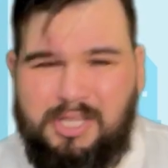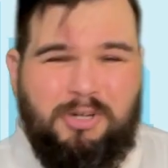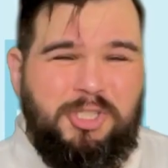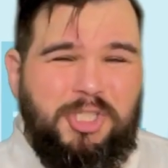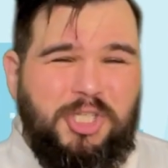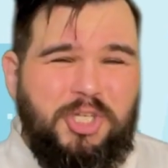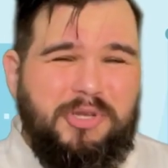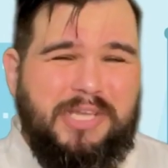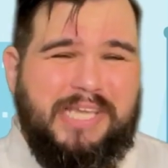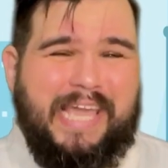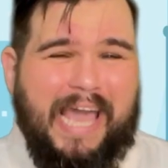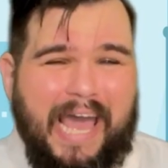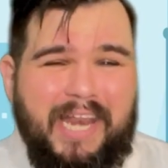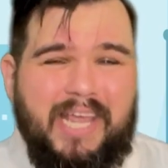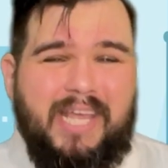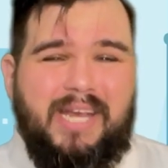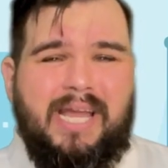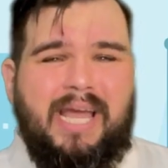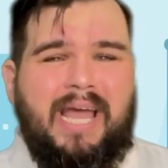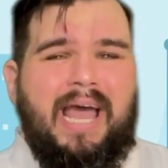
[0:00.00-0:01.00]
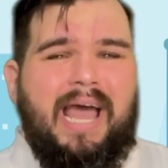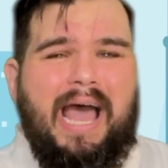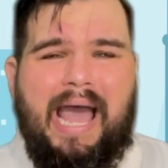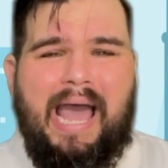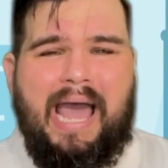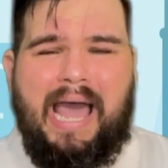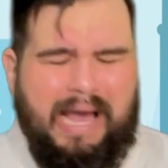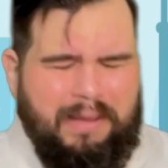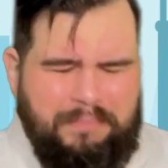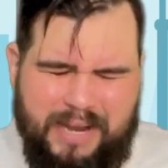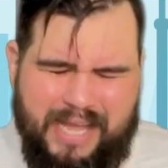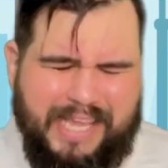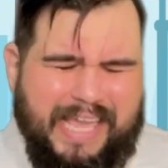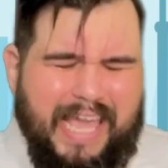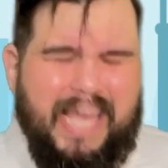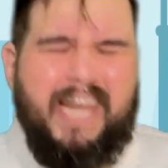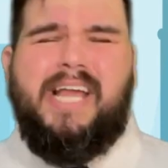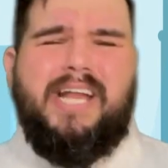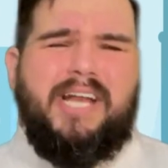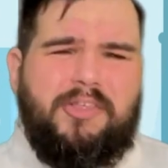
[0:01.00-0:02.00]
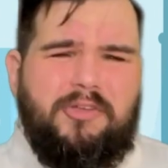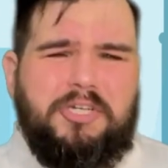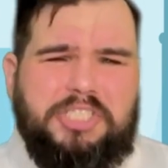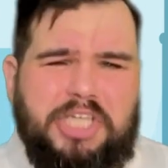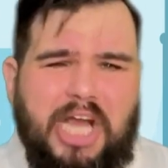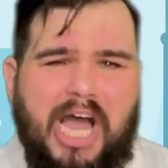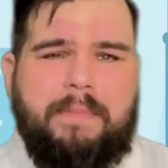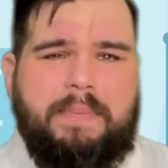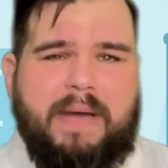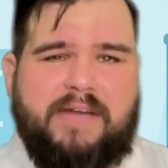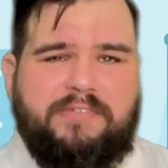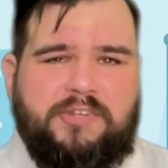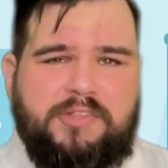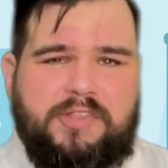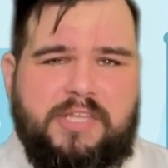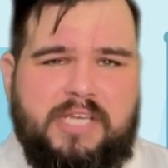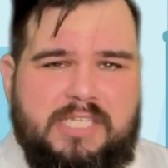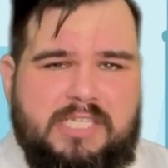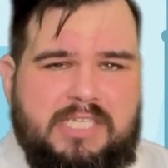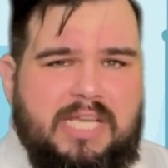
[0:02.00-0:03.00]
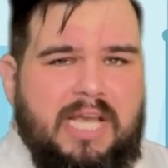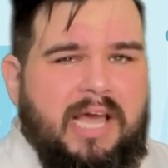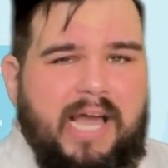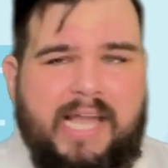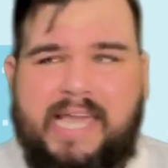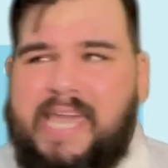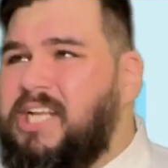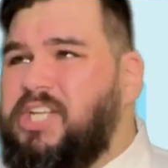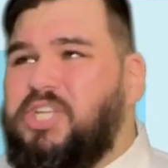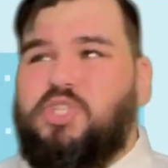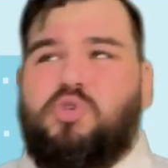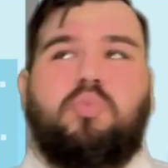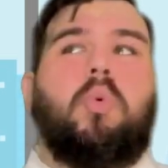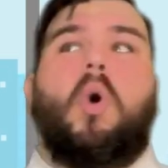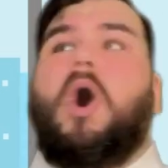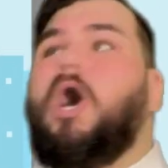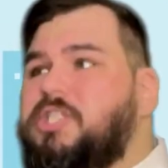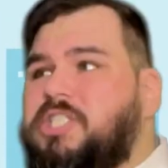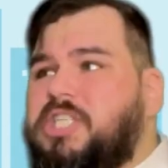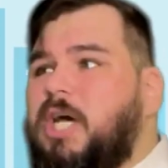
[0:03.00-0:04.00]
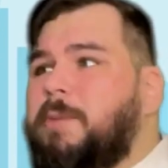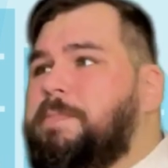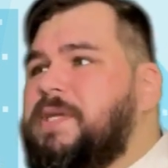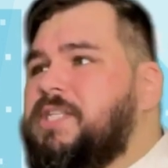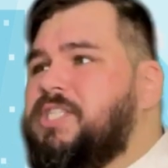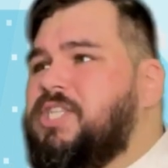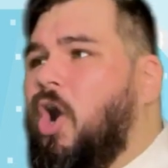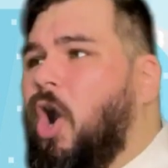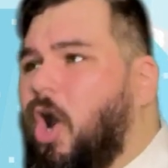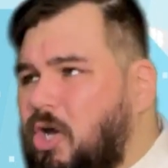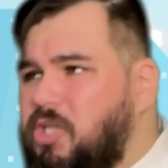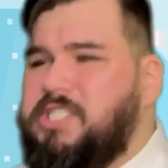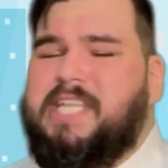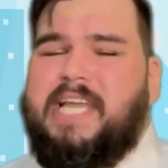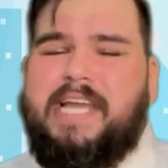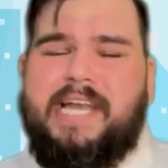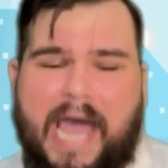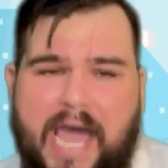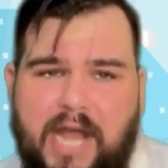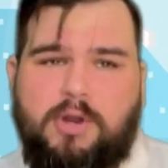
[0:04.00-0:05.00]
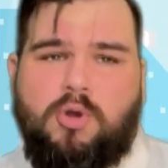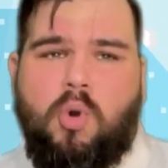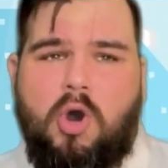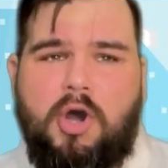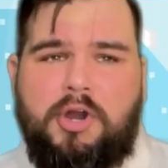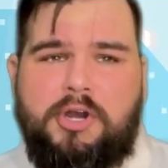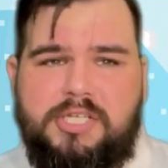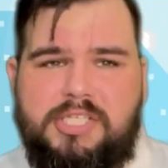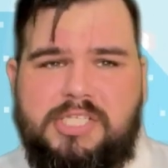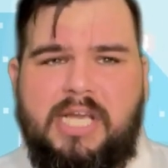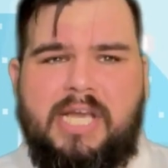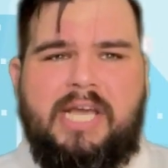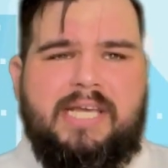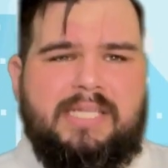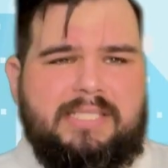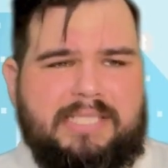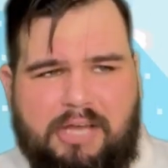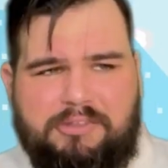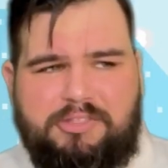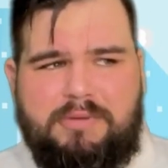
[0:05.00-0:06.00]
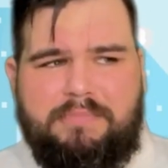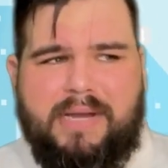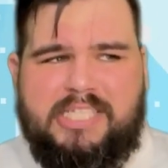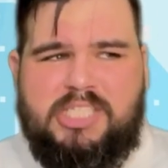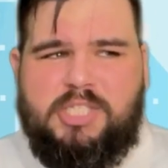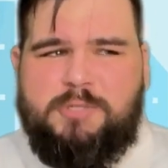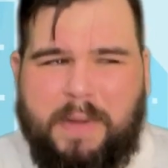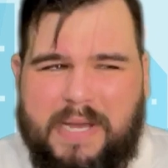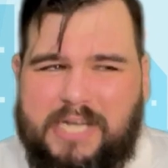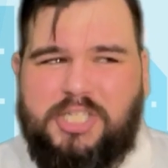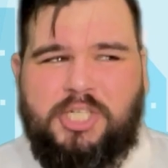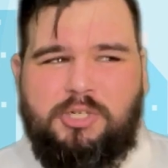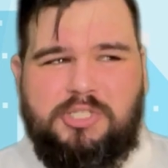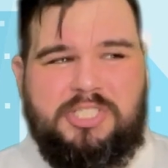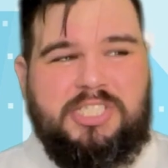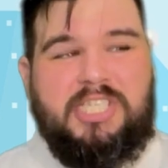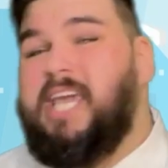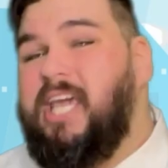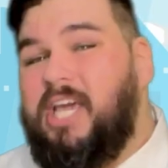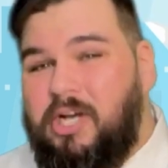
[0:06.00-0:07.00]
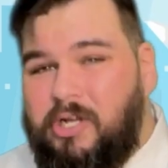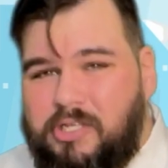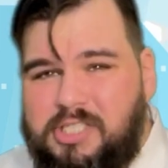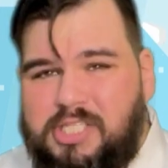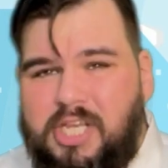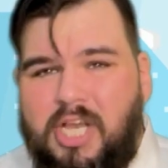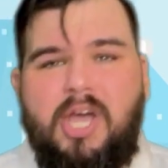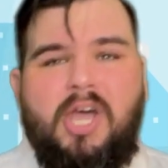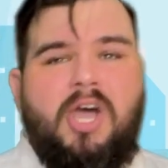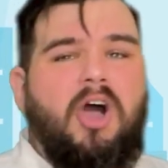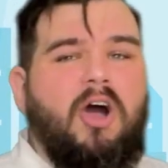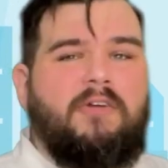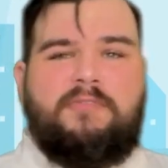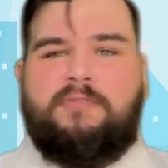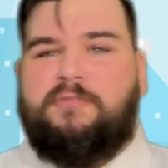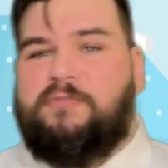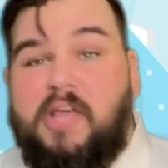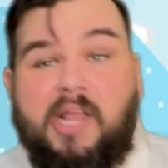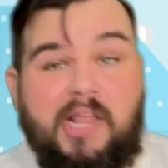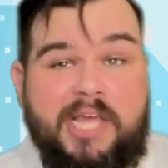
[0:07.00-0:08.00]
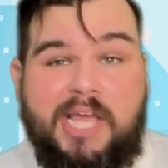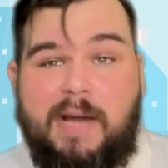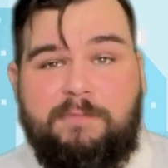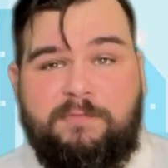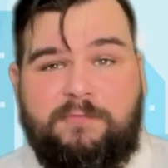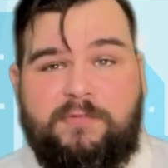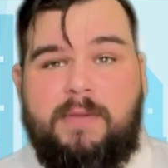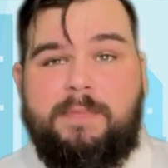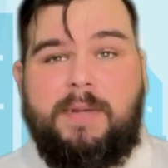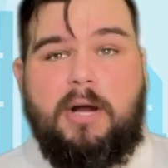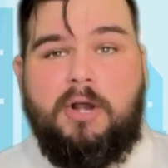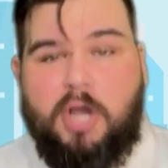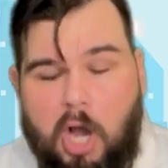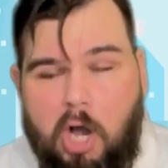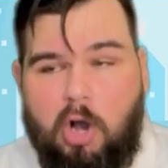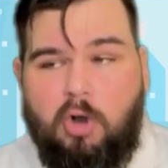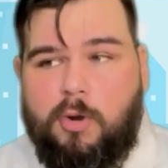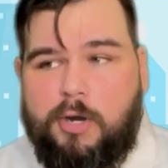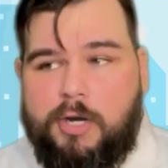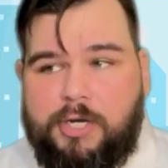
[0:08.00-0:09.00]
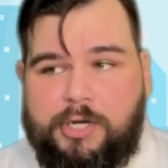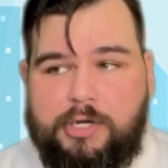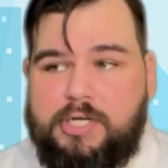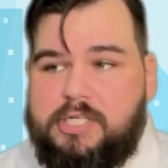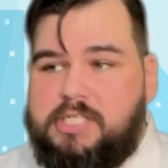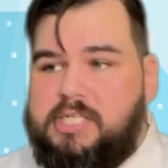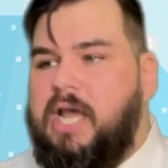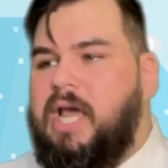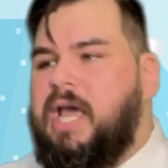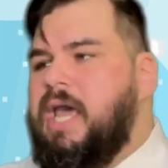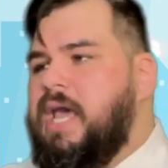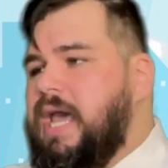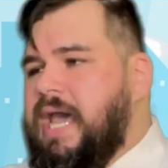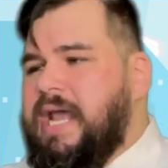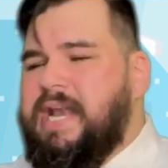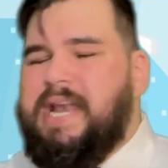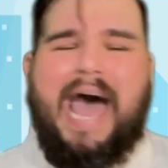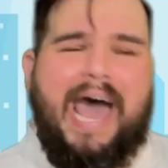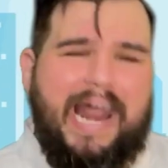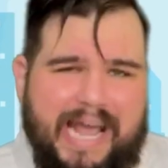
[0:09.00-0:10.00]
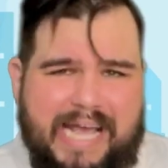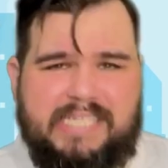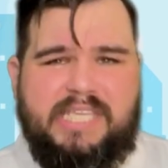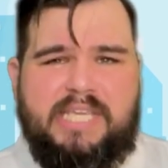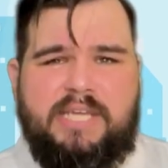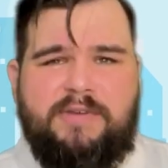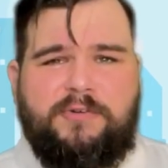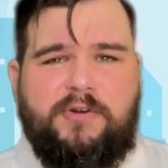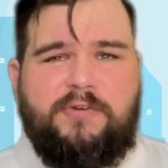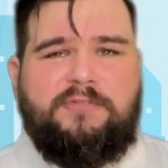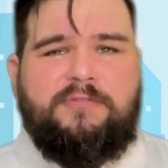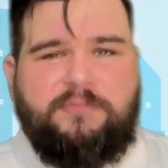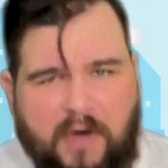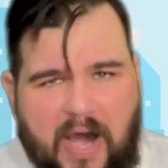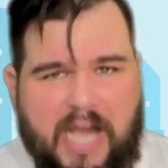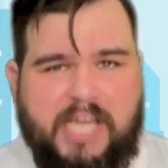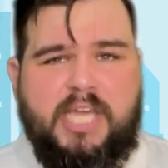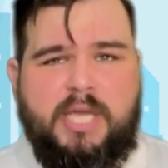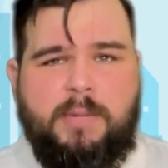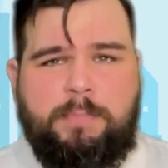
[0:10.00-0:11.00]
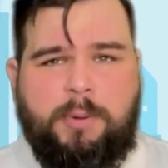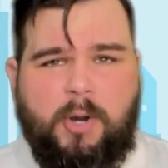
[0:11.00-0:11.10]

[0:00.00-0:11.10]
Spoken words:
Don't you get it? I'm not getting another job after this. I can't just waltz up into Allstate headquarters and tell them my special skills are filling up female co-workers and not asking for fucking